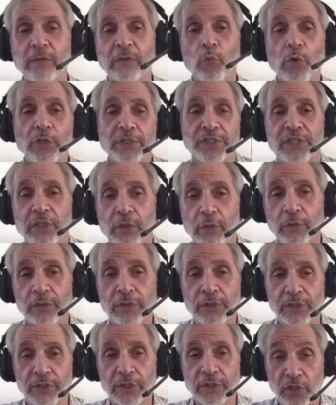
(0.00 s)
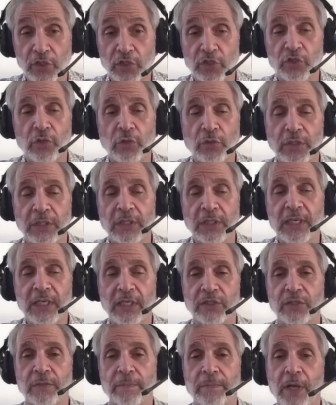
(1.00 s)
what skills does a student
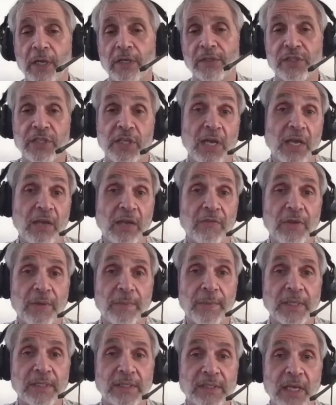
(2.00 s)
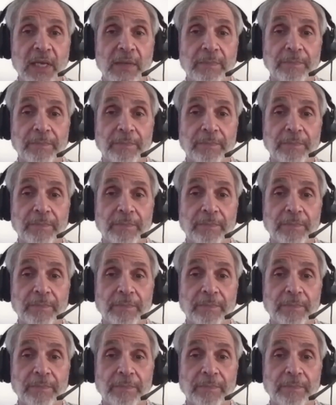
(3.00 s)
need to pass the IFM exam?